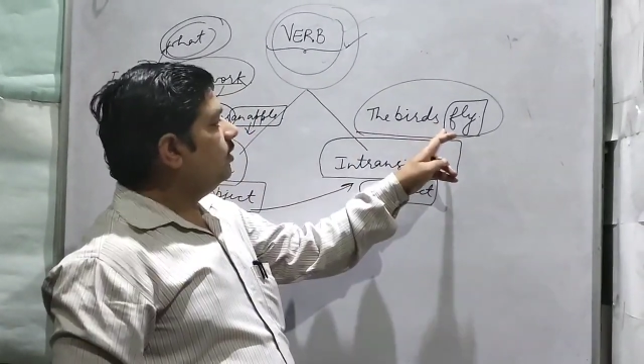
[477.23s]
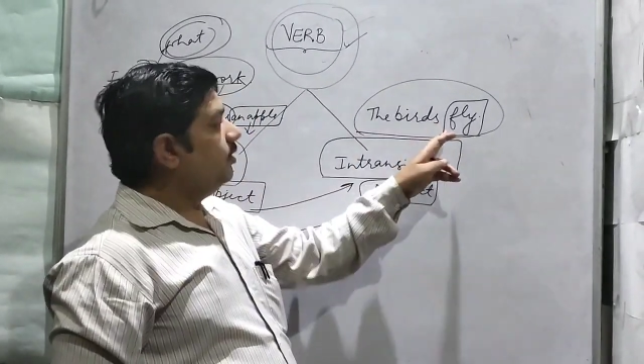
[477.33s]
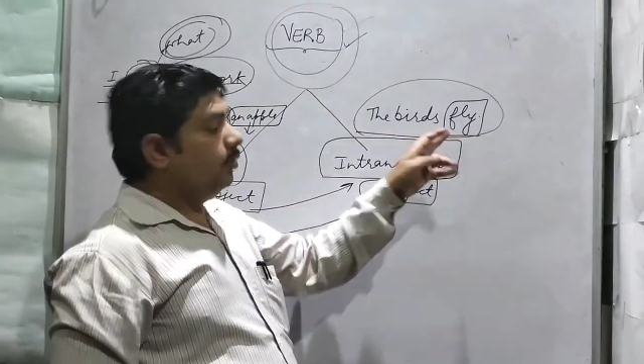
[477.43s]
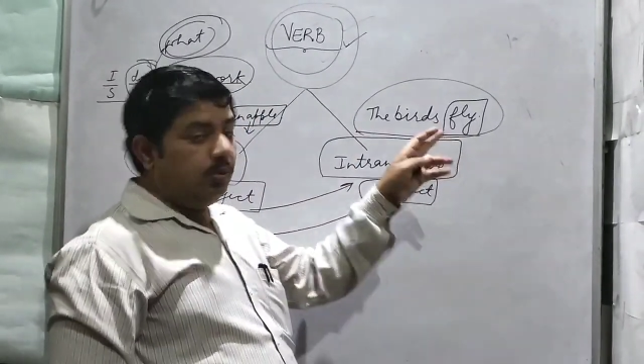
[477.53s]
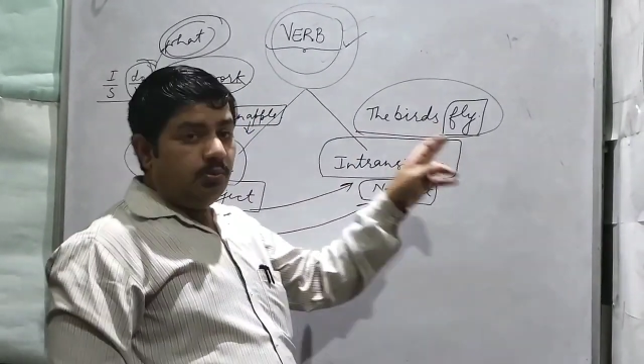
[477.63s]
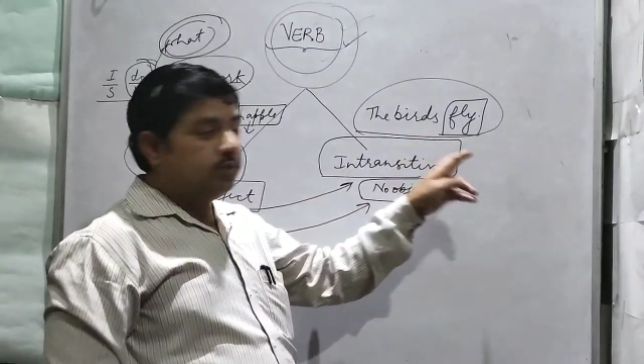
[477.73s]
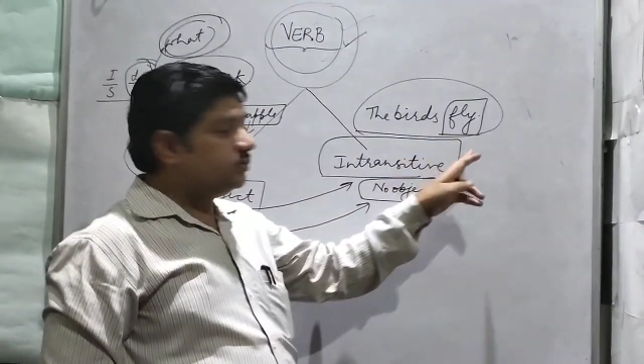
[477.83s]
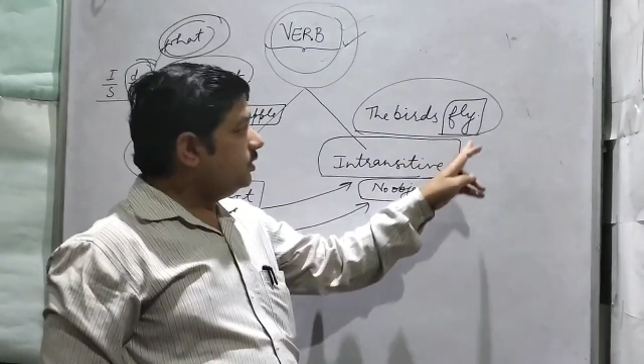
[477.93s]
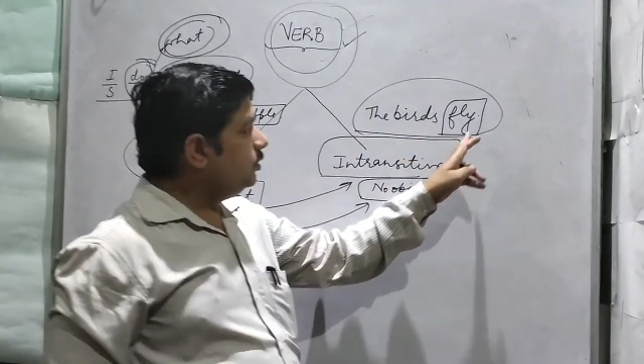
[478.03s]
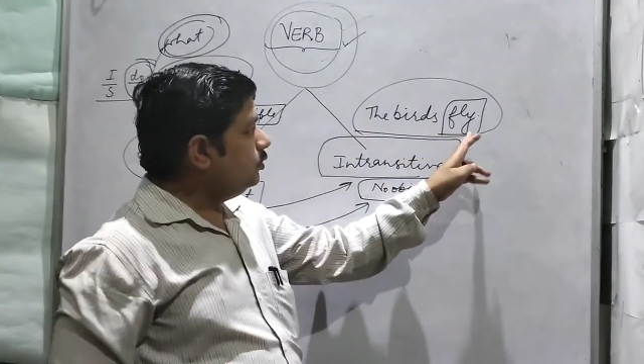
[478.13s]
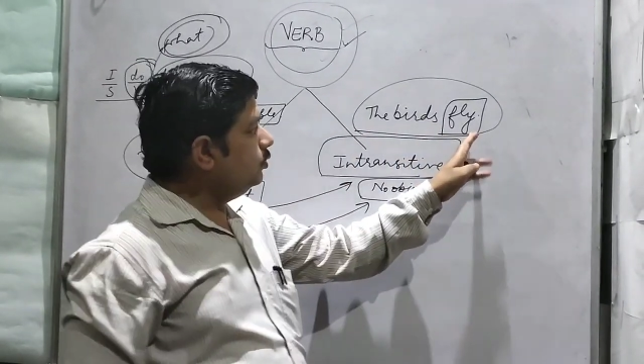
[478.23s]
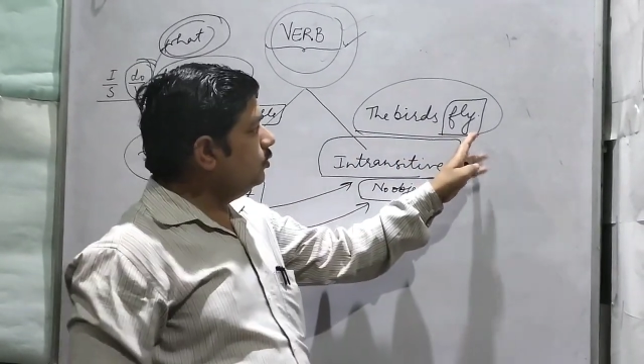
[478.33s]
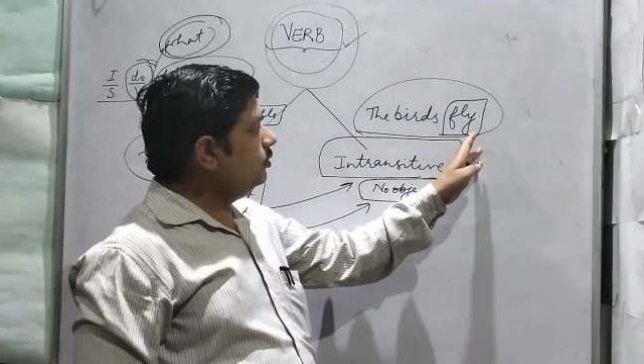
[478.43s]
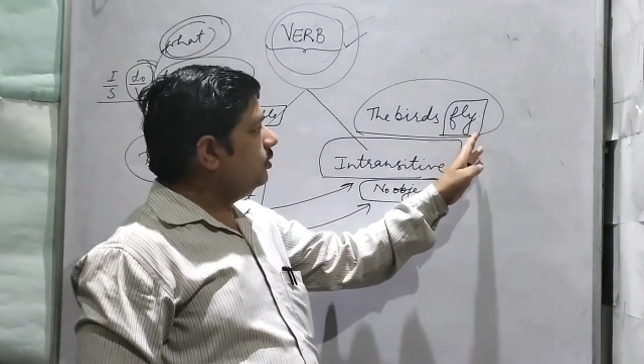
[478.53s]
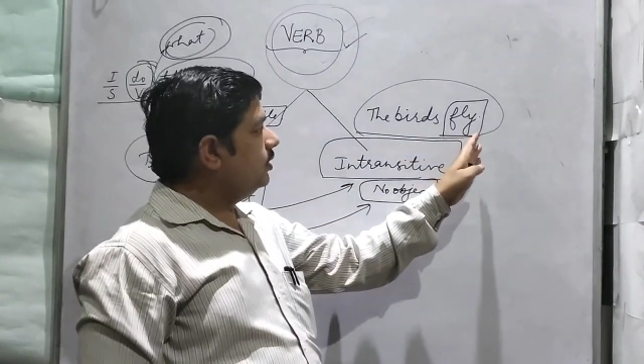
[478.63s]
almost
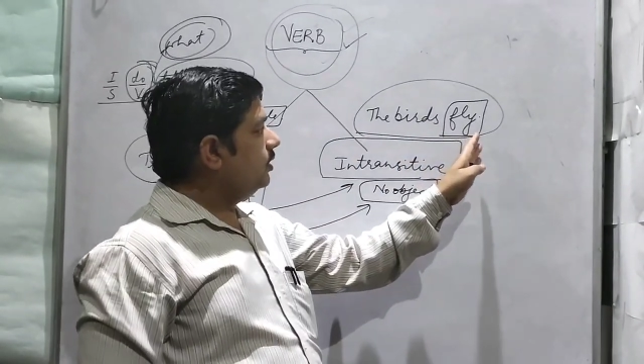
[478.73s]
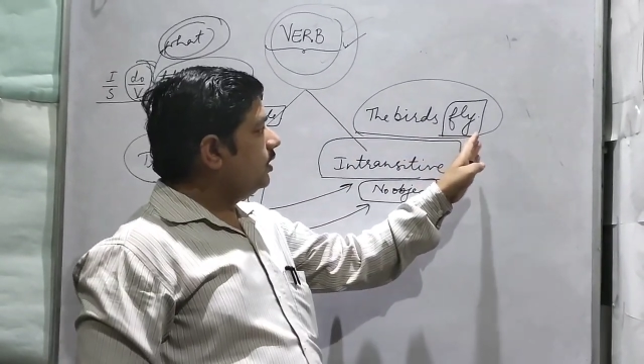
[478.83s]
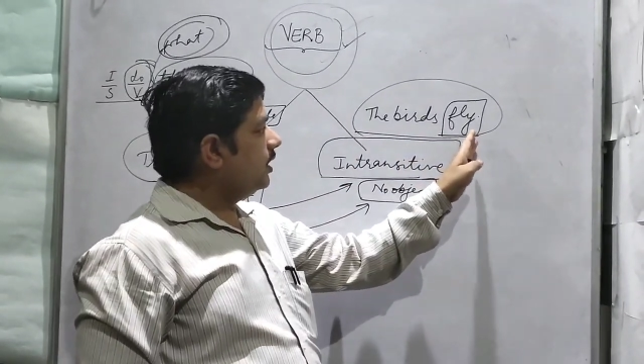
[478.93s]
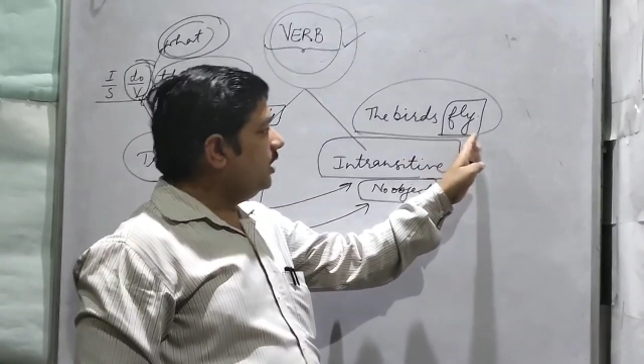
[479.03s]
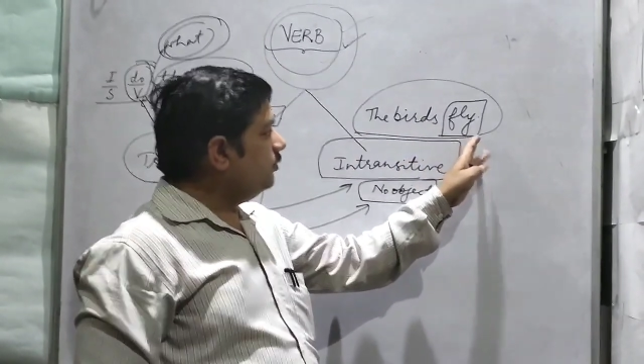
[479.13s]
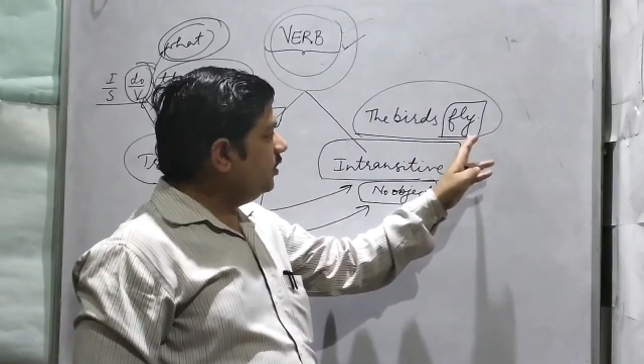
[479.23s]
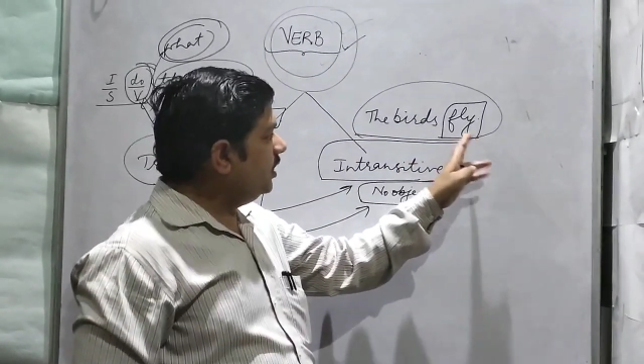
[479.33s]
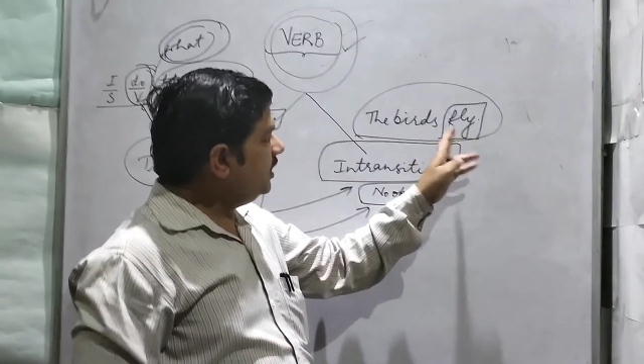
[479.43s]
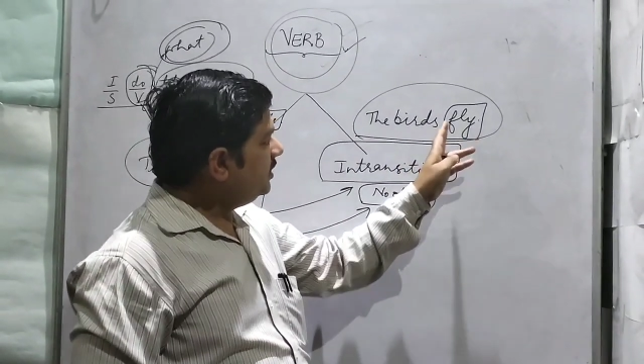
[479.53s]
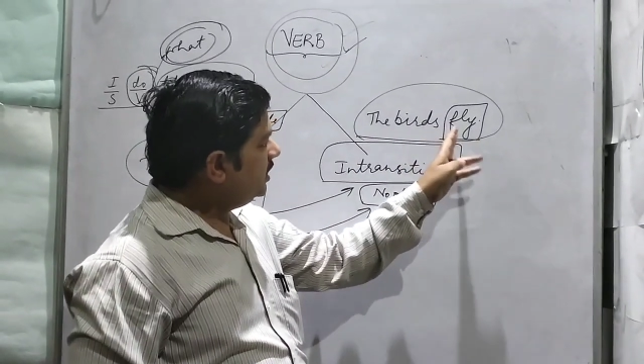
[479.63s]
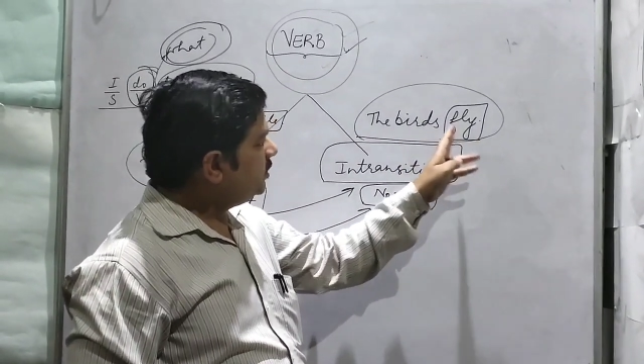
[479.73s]
to convert